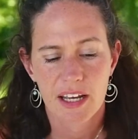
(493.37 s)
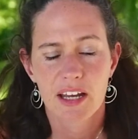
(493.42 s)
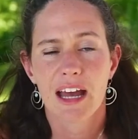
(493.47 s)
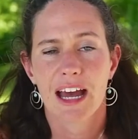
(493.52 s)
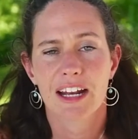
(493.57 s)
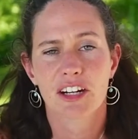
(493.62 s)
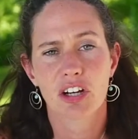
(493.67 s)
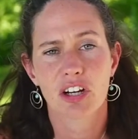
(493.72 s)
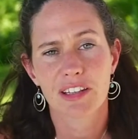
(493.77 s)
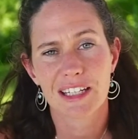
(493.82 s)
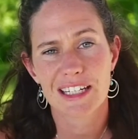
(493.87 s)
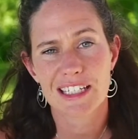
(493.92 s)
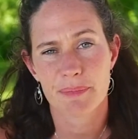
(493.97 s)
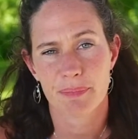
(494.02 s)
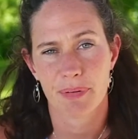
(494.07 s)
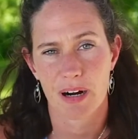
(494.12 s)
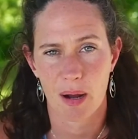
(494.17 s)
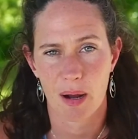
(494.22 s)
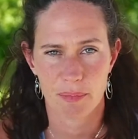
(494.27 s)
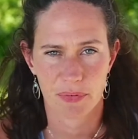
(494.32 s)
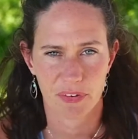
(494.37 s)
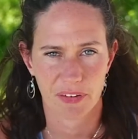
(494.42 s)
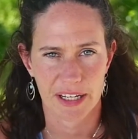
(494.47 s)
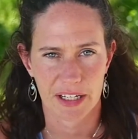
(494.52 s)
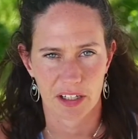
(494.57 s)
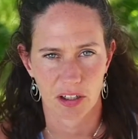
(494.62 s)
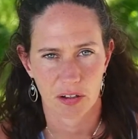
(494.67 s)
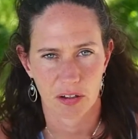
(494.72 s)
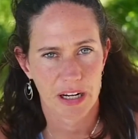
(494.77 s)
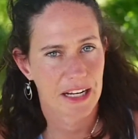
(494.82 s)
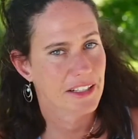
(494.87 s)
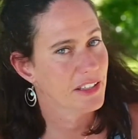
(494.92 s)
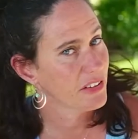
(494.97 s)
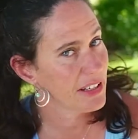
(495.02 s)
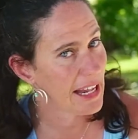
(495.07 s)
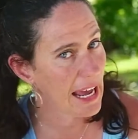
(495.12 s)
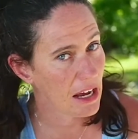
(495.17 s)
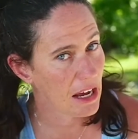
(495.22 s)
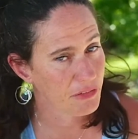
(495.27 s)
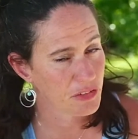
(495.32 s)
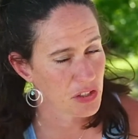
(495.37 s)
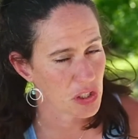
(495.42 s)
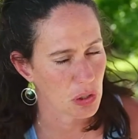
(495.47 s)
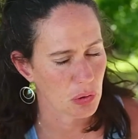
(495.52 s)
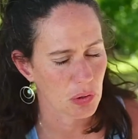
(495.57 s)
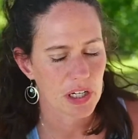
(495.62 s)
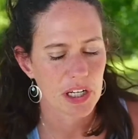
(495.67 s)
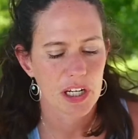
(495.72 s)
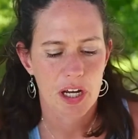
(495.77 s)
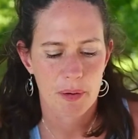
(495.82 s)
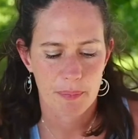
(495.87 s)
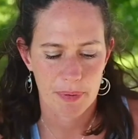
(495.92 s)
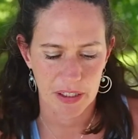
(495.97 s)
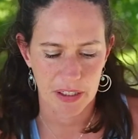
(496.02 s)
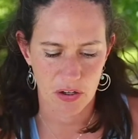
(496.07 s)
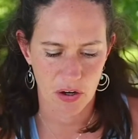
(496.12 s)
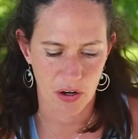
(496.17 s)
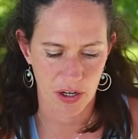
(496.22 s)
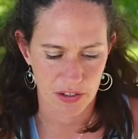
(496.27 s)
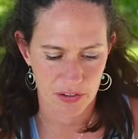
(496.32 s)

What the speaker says: and could lead to problems later. It doesn't have to, but it could.